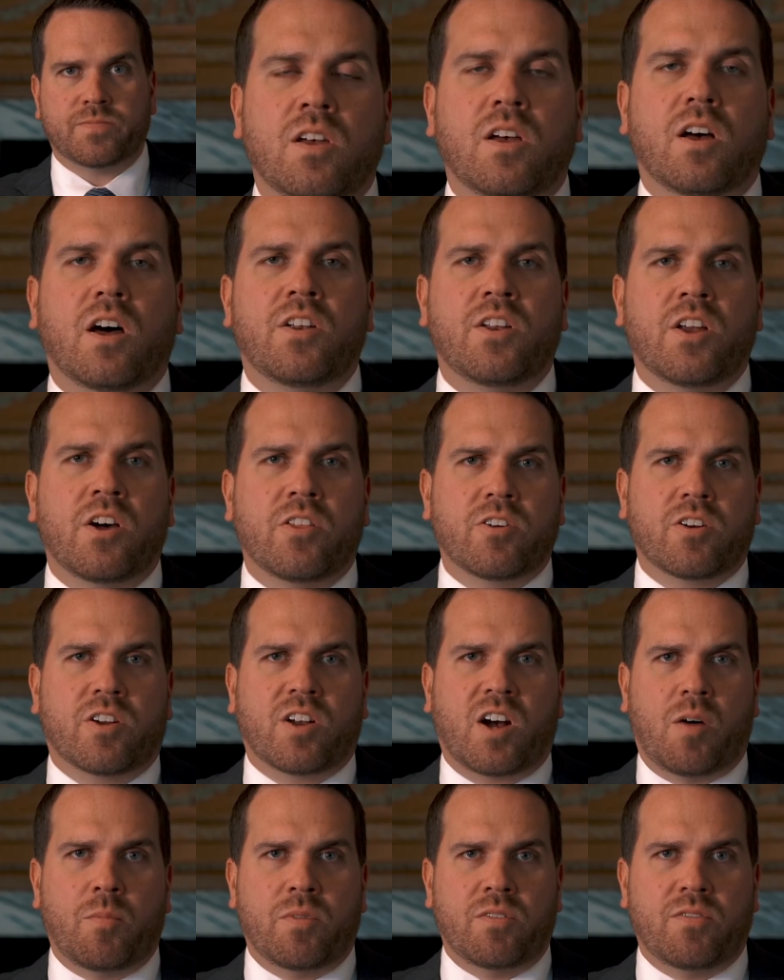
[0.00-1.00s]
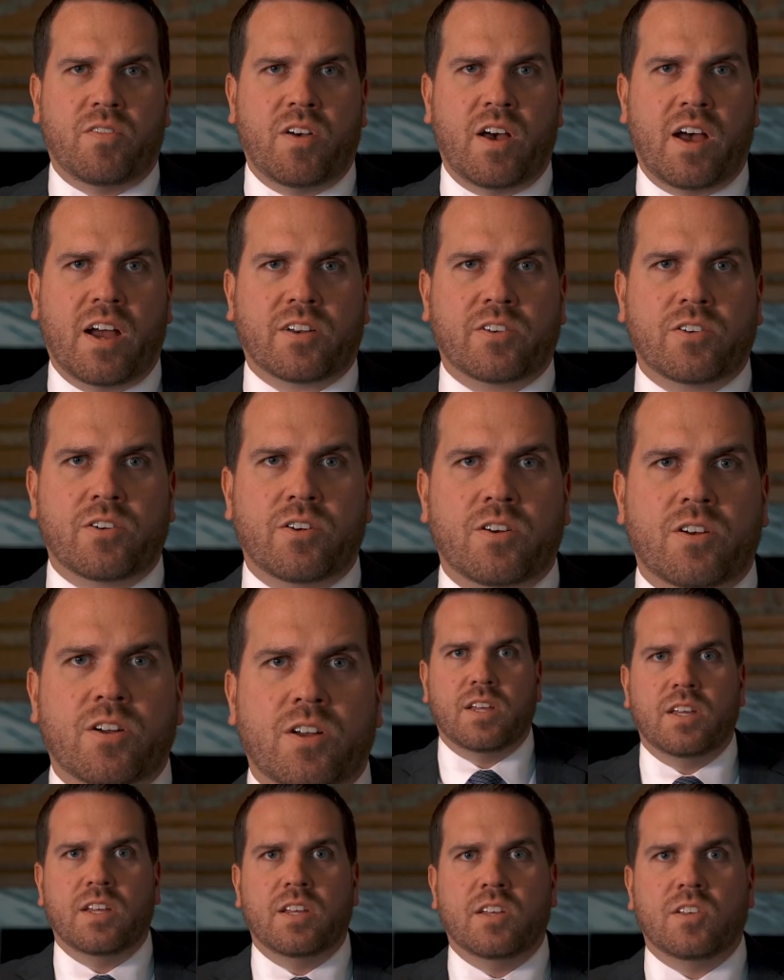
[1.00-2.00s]
Another common factor
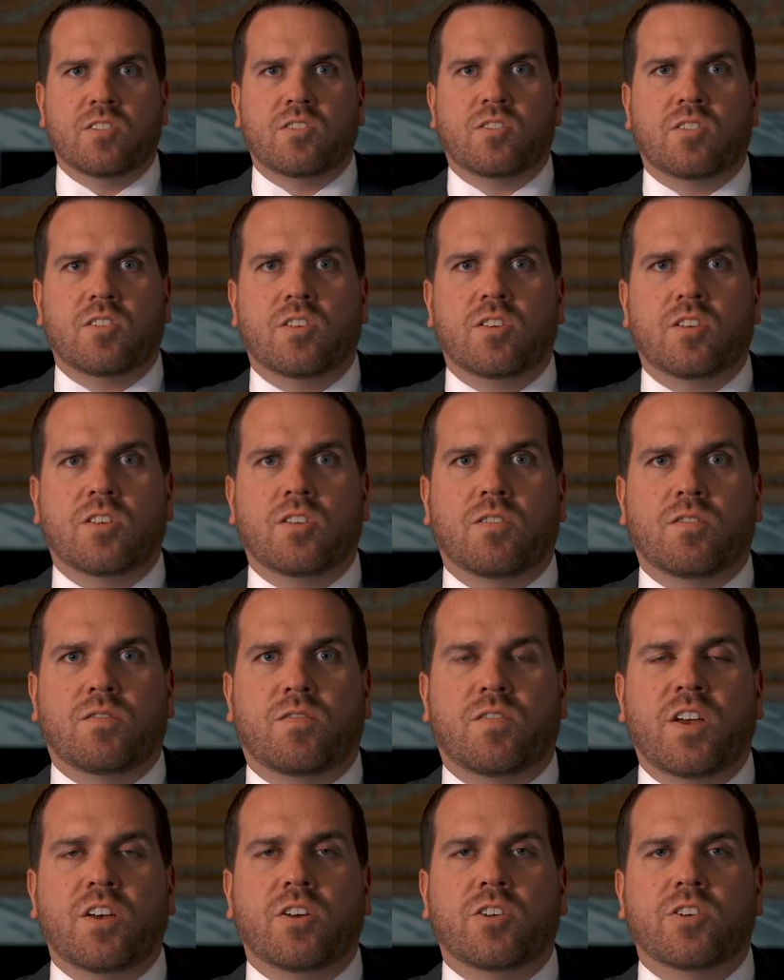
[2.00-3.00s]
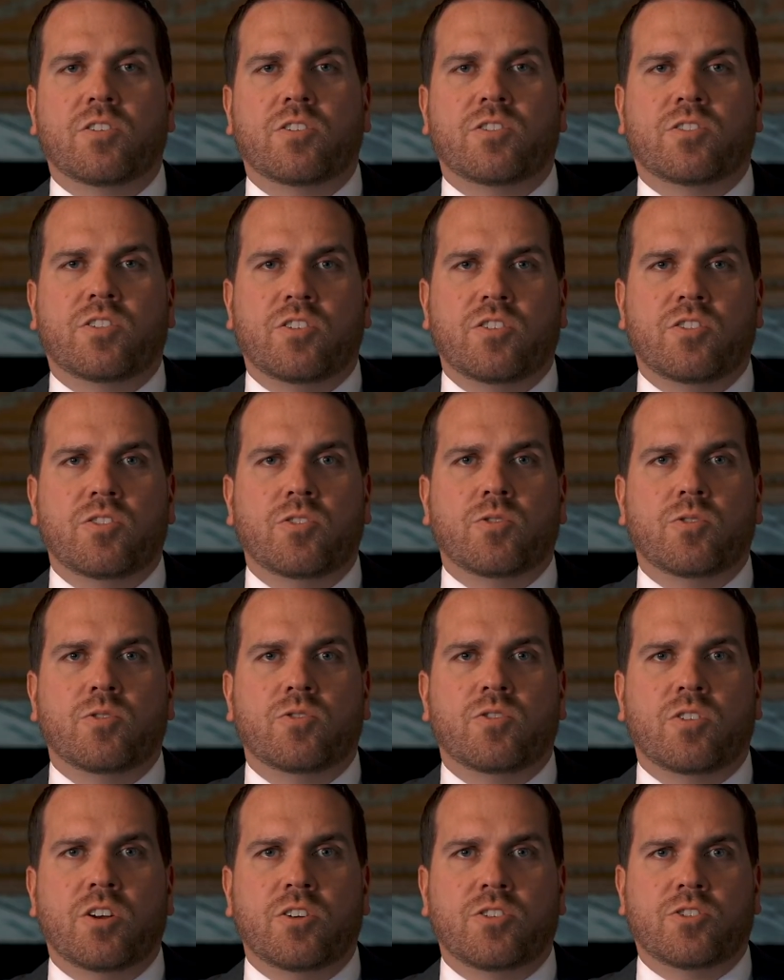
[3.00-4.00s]
is failure to use
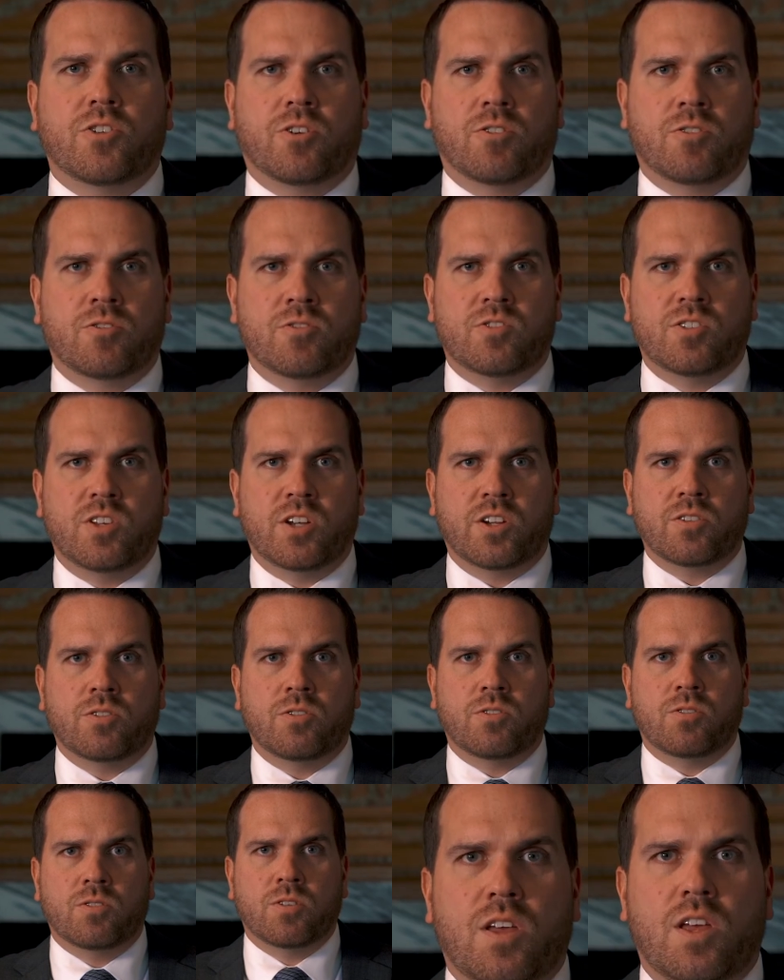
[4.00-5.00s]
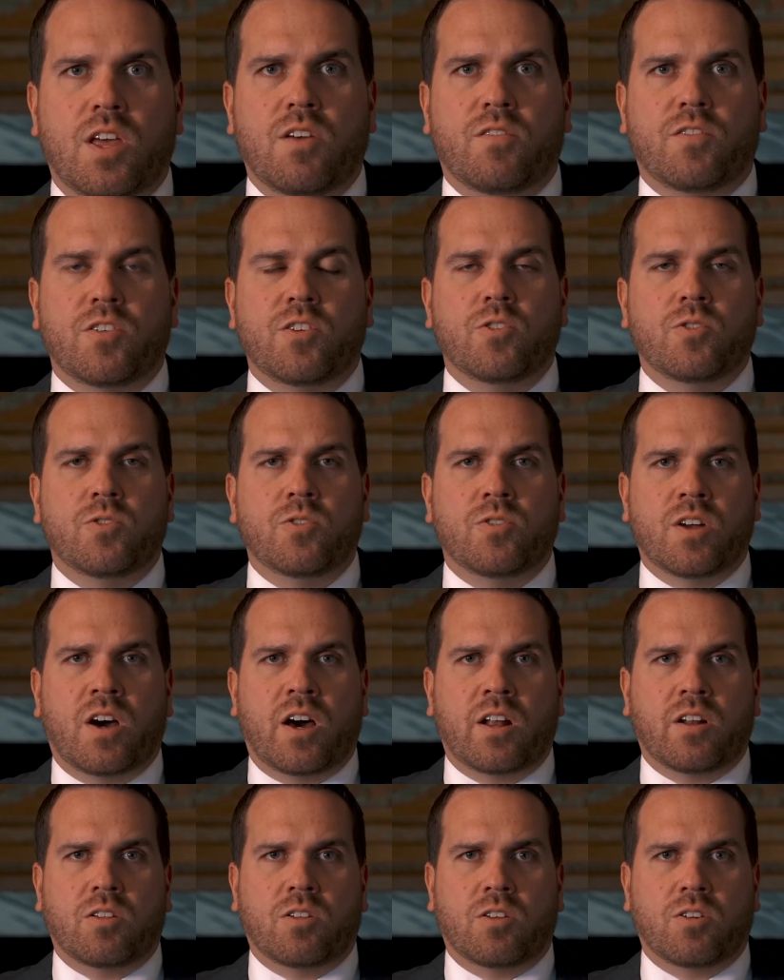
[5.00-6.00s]
a turn signal. If you do not
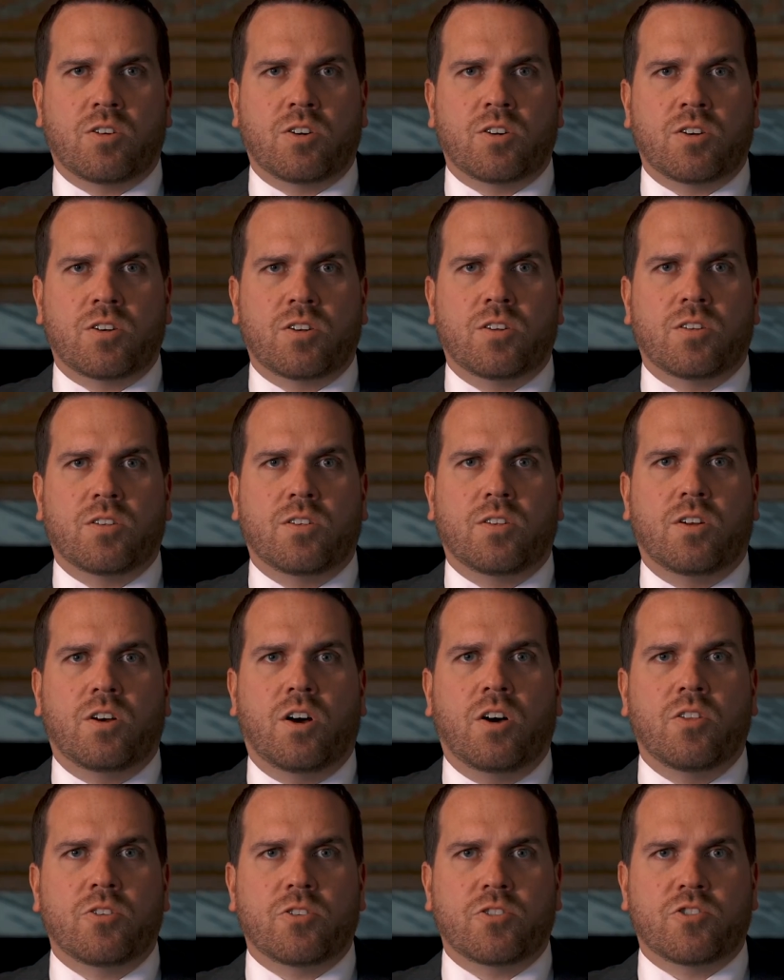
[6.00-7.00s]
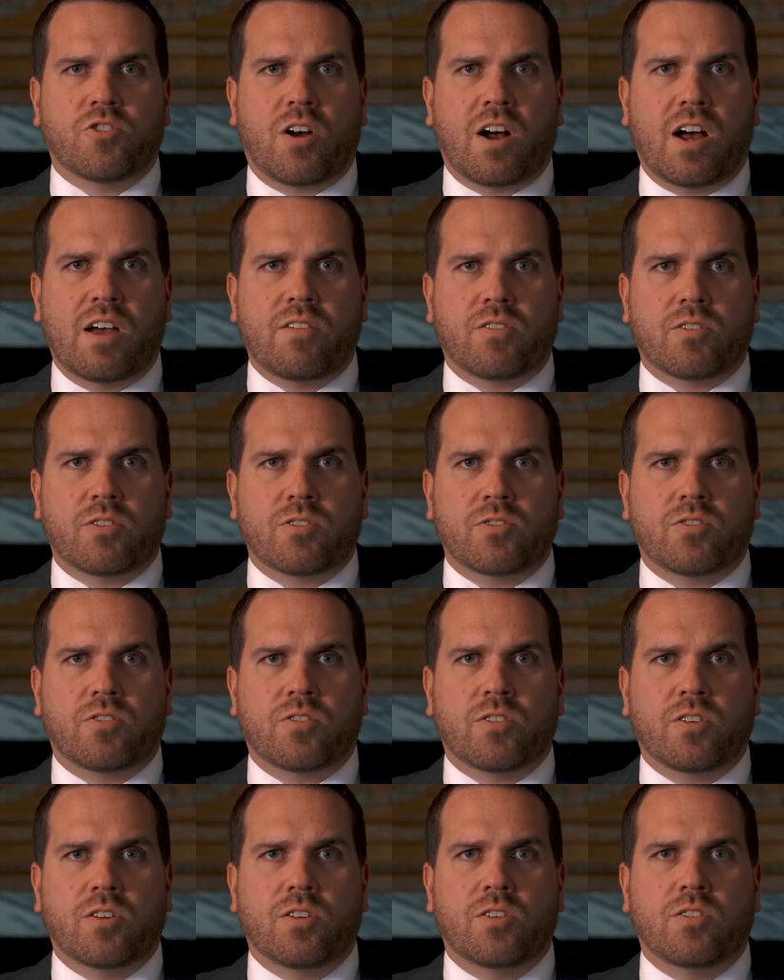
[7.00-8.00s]
alert other drivers
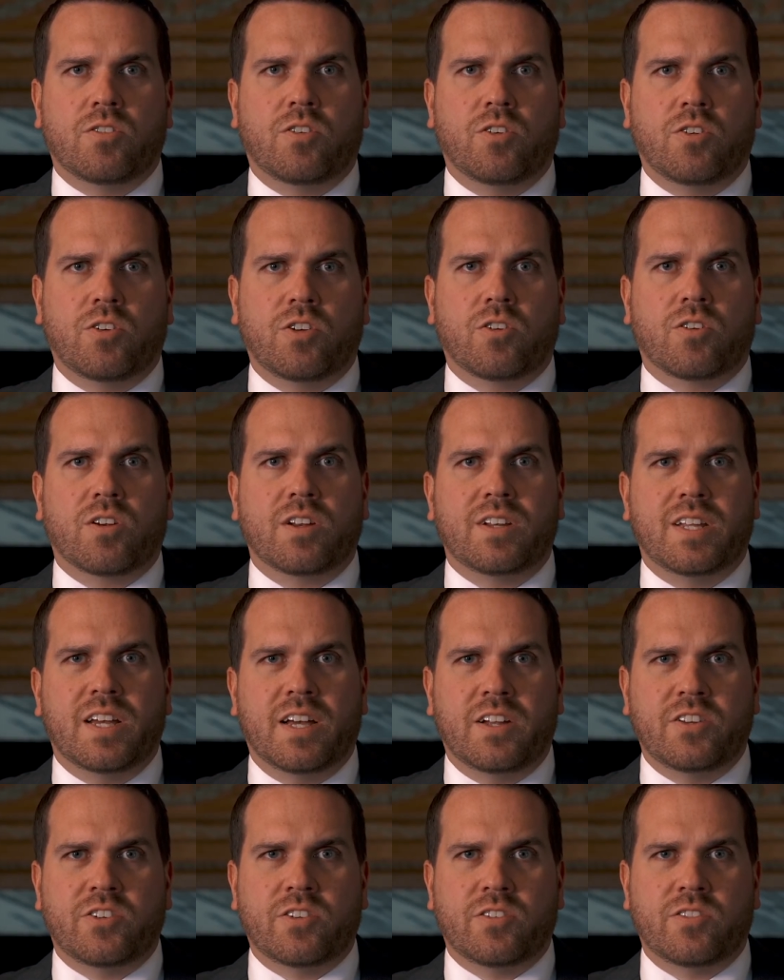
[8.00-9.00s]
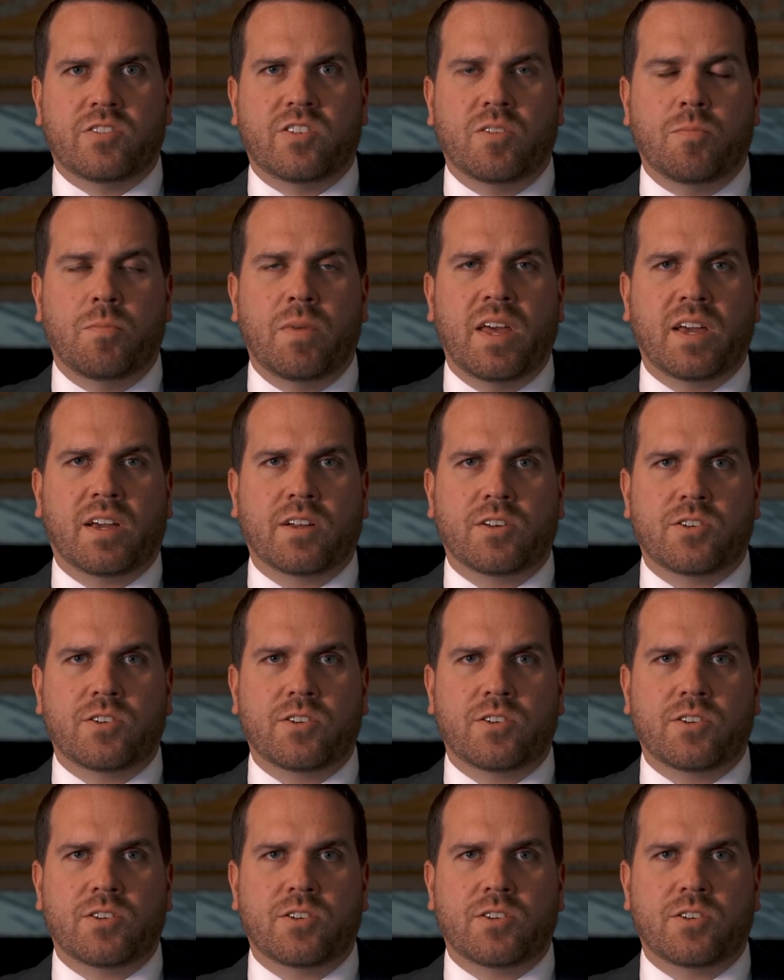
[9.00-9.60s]
to your intentions to make a